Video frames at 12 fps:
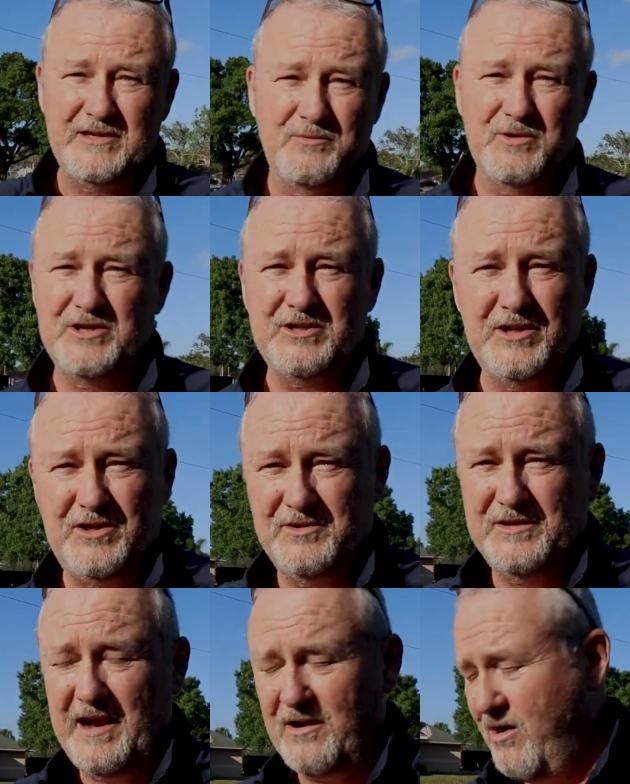so we're just going to
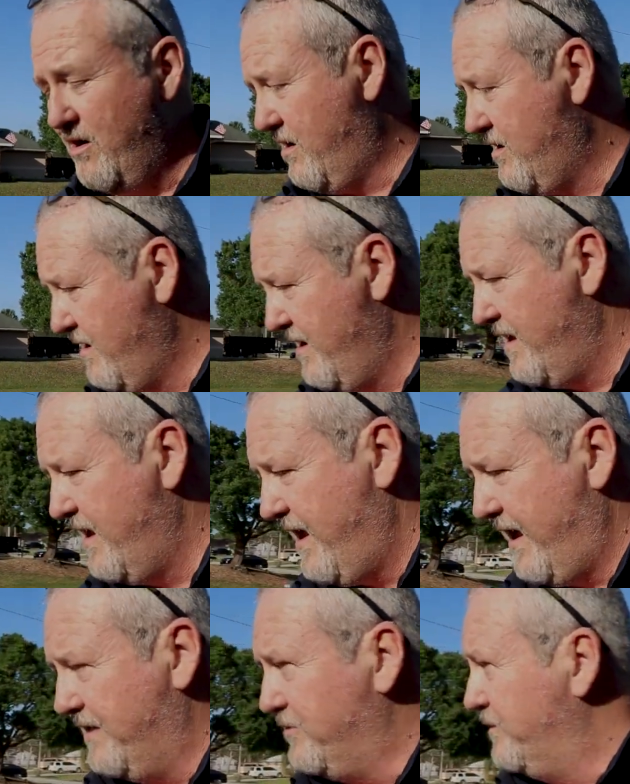use that car
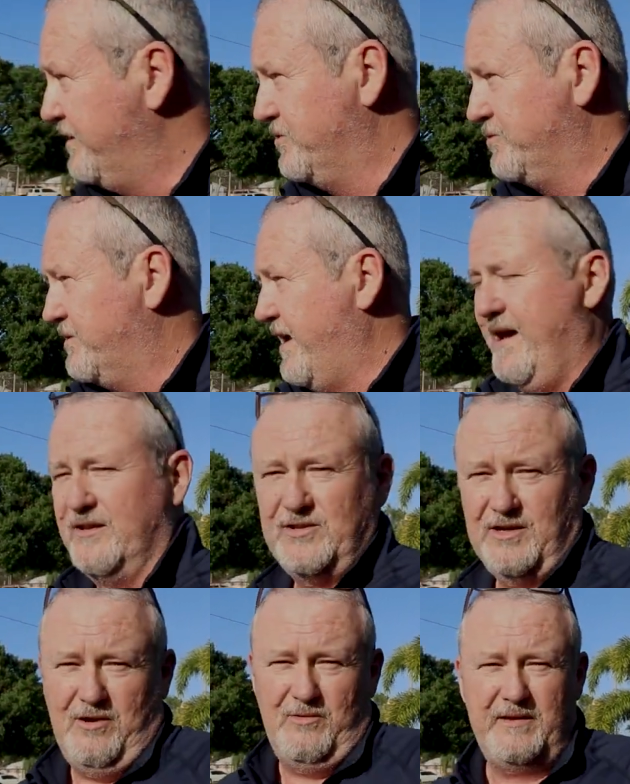and the windows were down
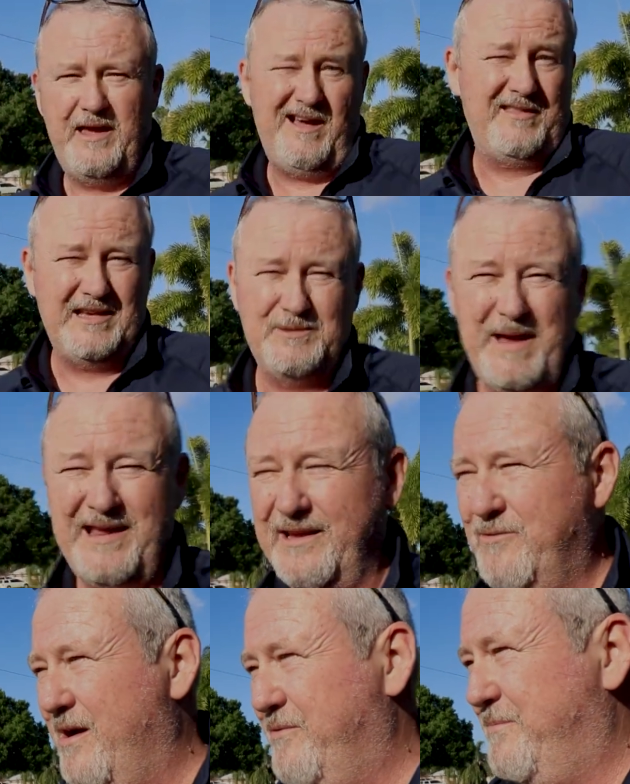so yeah that's mainly
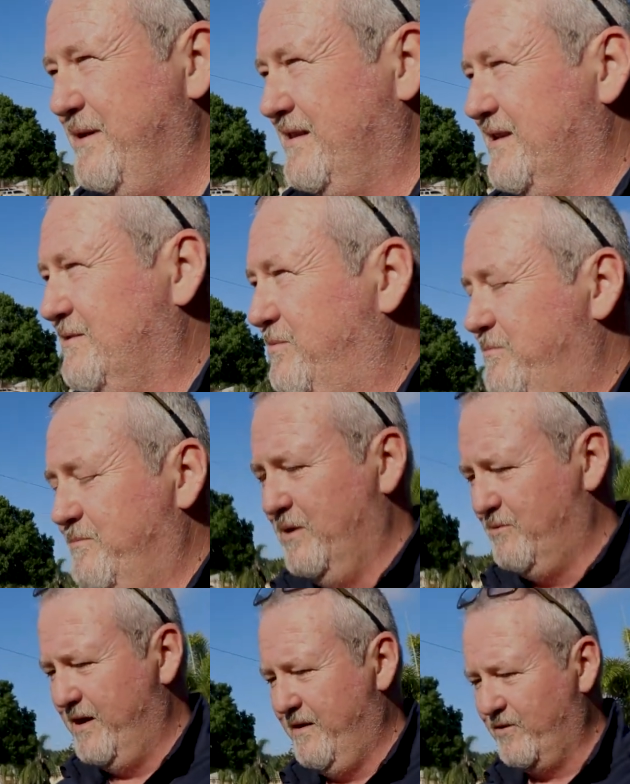why we picked this
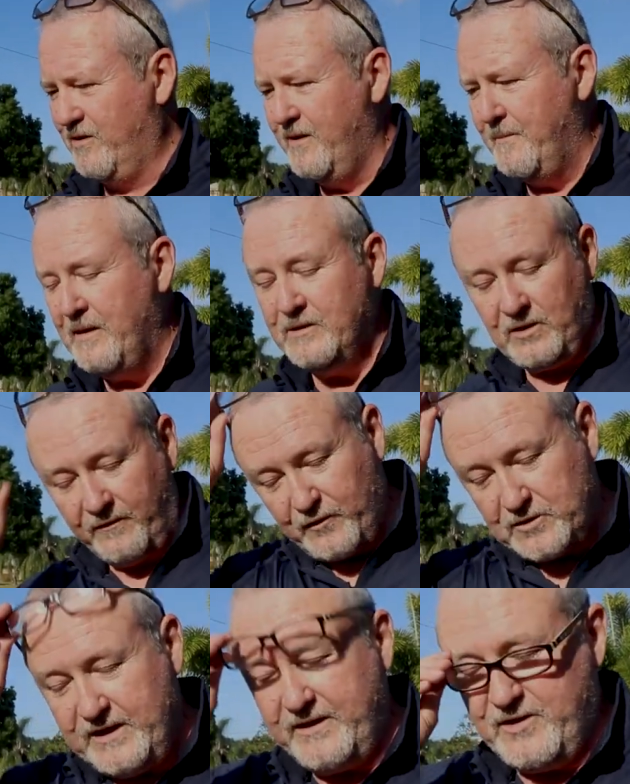but whatever so the
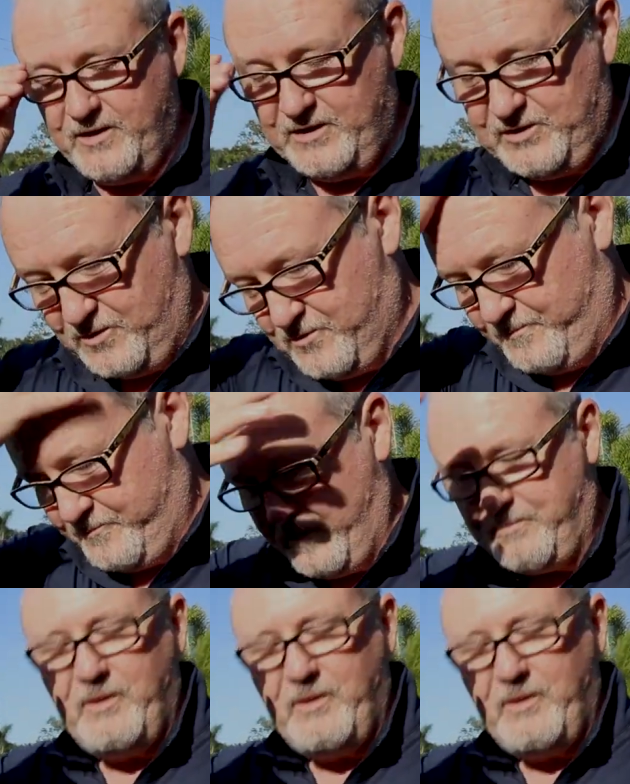first thing you're going to do we